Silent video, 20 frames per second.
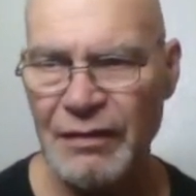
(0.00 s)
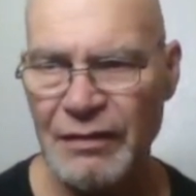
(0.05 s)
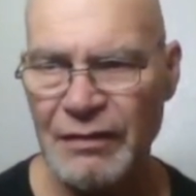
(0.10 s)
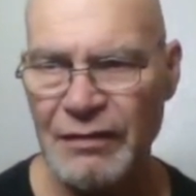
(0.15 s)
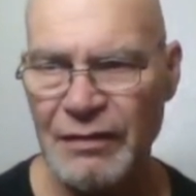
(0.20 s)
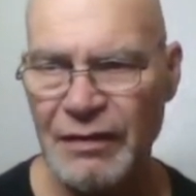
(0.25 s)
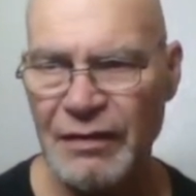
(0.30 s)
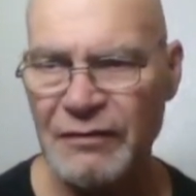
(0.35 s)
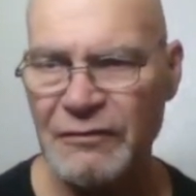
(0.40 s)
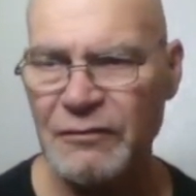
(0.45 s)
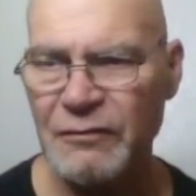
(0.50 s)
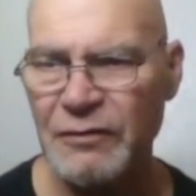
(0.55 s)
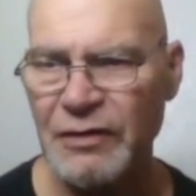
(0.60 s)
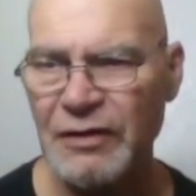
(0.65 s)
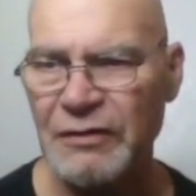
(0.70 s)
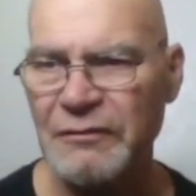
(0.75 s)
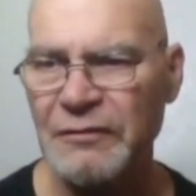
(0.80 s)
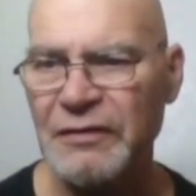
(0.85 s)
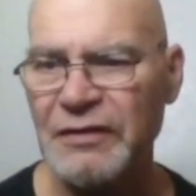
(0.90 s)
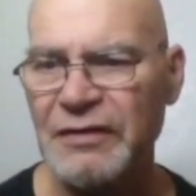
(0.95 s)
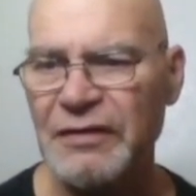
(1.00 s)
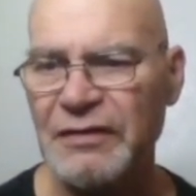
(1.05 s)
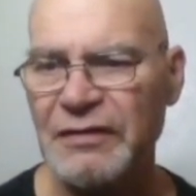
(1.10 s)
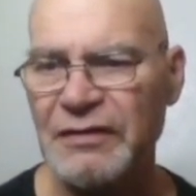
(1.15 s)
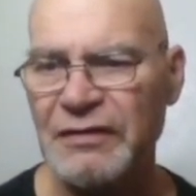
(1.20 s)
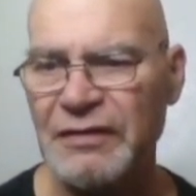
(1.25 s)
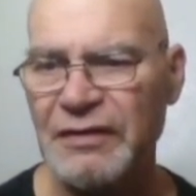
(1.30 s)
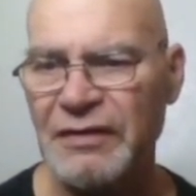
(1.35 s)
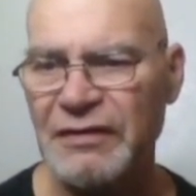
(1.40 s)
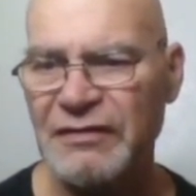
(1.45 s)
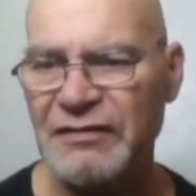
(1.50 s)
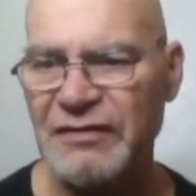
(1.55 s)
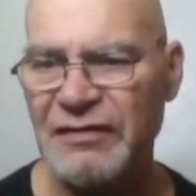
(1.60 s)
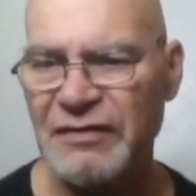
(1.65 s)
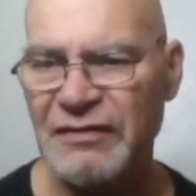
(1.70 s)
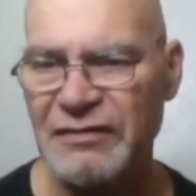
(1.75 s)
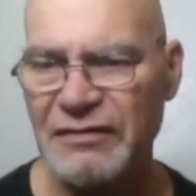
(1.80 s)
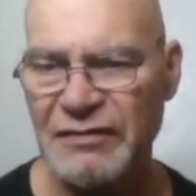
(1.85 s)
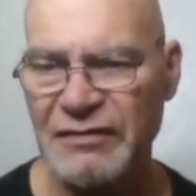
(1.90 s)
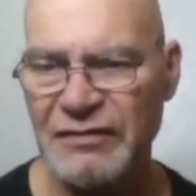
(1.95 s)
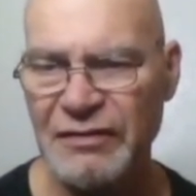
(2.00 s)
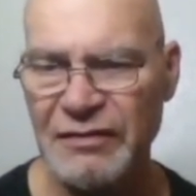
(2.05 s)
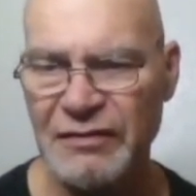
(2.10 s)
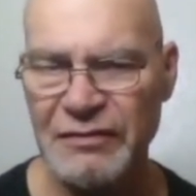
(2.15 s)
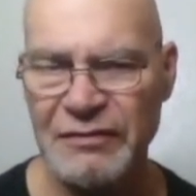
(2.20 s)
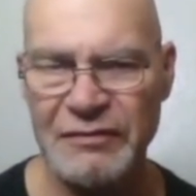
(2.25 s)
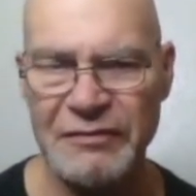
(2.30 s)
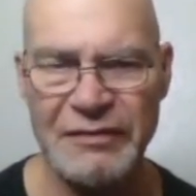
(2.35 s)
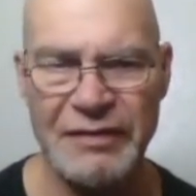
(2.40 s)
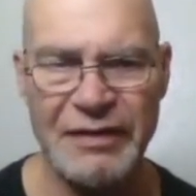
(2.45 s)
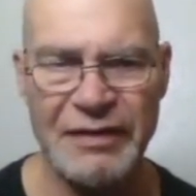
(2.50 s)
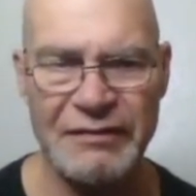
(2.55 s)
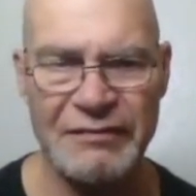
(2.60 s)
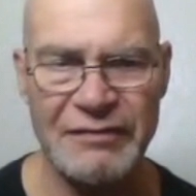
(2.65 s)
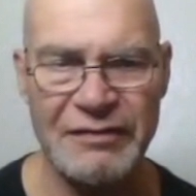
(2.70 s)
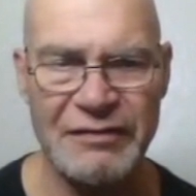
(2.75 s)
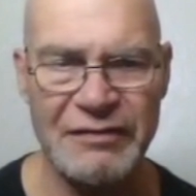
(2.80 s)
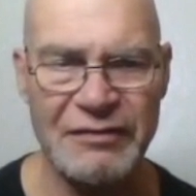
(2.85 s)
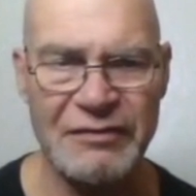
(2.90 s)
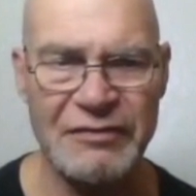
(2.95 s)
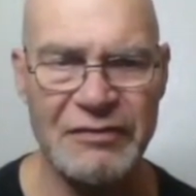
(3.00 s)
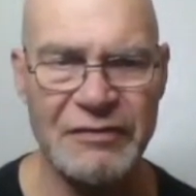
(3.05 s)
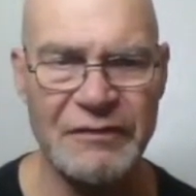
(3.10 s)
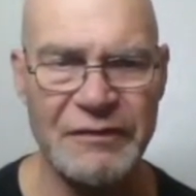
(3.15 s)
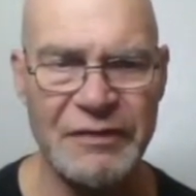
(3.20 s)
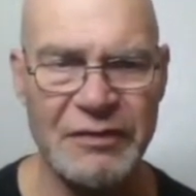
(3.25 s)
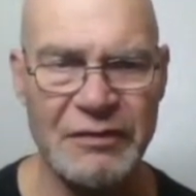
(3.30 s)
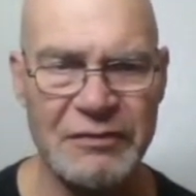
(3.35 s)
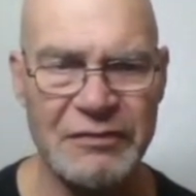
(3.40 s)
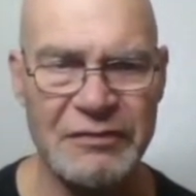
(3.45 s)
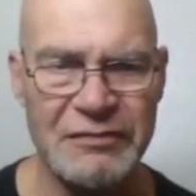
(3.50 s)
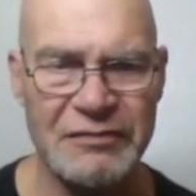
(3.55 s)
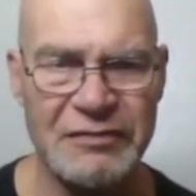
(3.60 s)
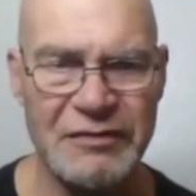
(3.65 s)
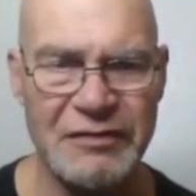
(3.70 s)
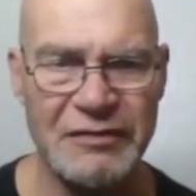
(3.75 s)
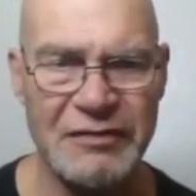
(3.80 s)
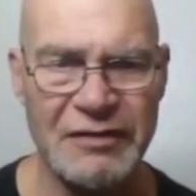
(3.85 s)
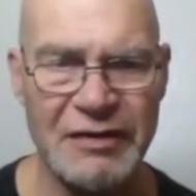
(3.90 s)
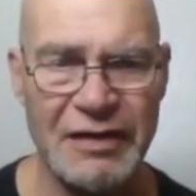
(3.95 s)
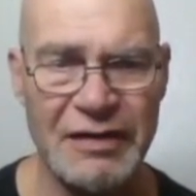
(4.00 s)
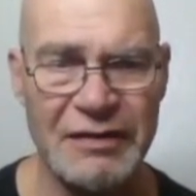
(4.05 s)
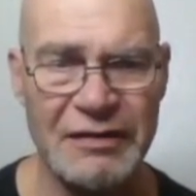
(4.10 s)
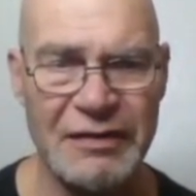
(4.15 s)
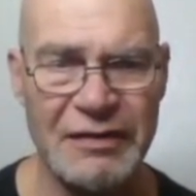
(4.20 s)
that's right, we can't change the color, we have to use the filters to do that.